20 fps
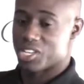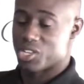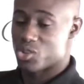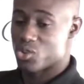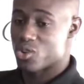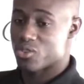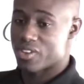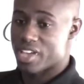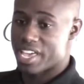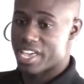
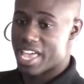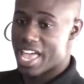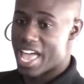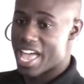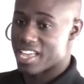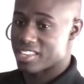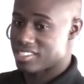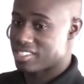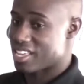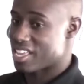U of A
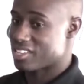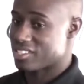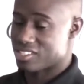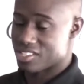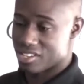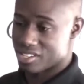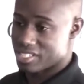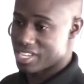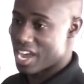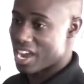has as
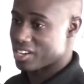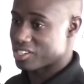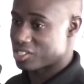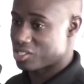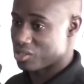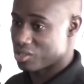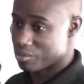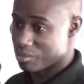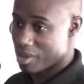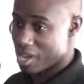their entire
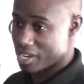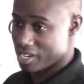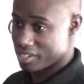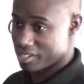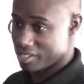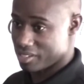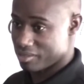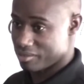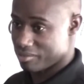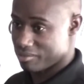student
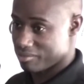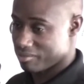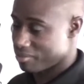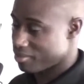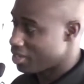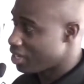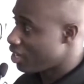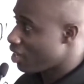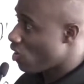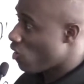body.
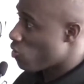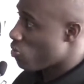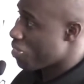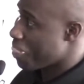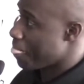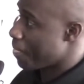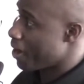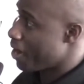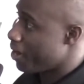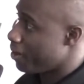
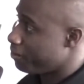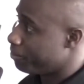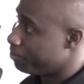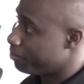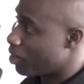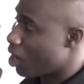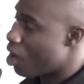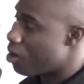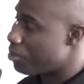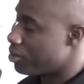
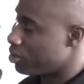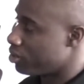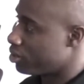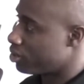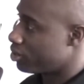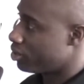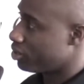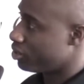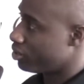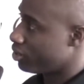Um,
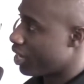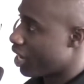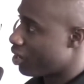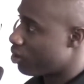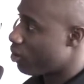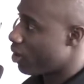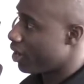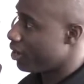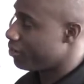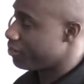almost,
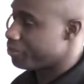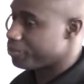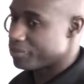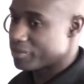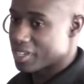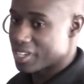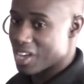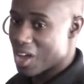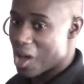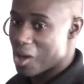not quite.
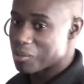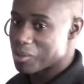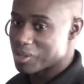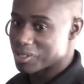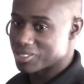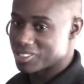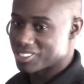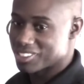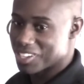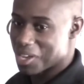
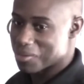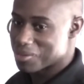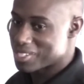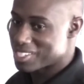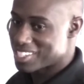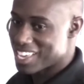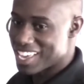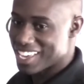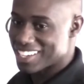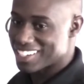Almost. I'm
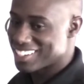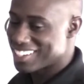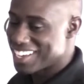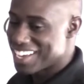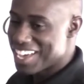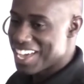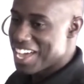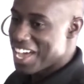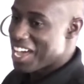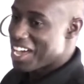just saying.
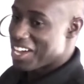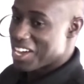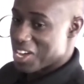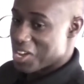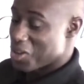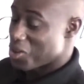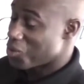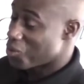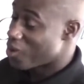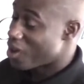
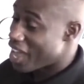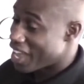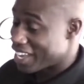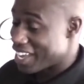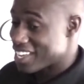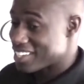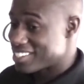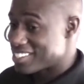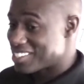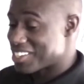Well, I
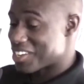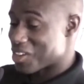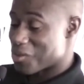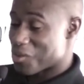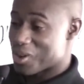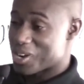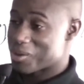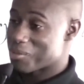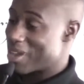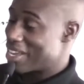guess
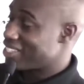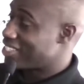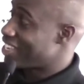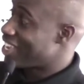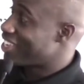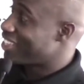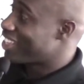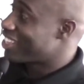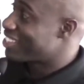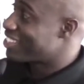what am I
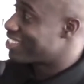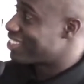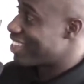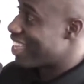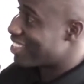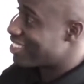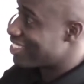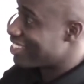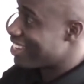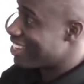saying? That's
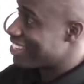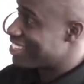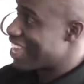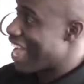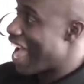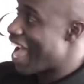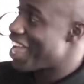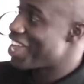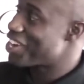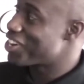that's an
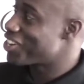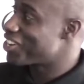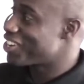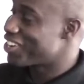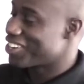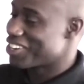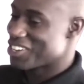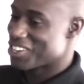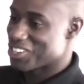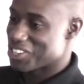
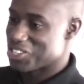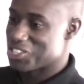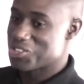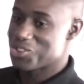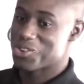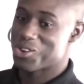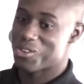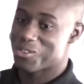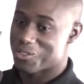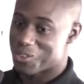entire
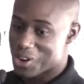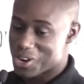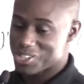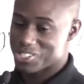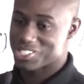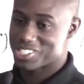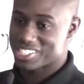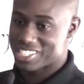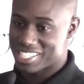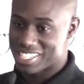
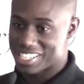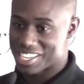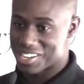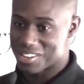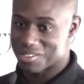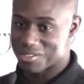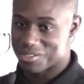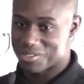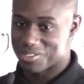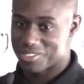university
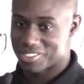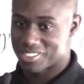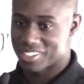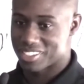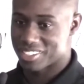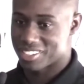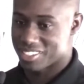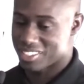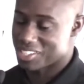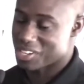of
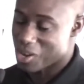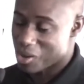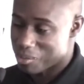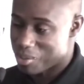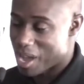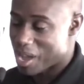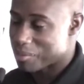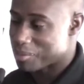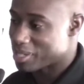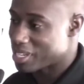you know
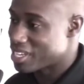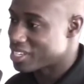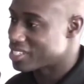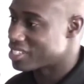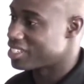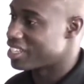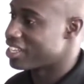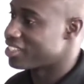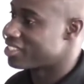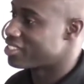
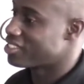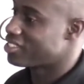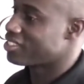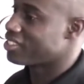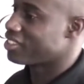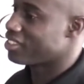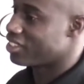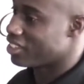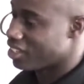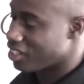population
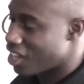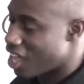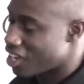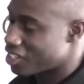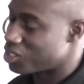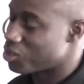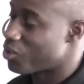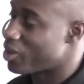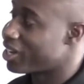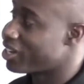that's
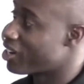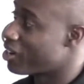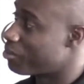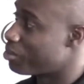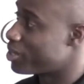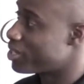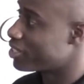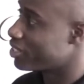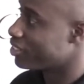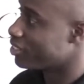locked away in our
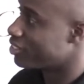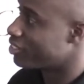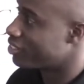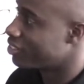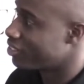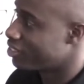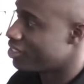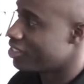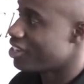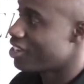
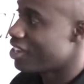prisons.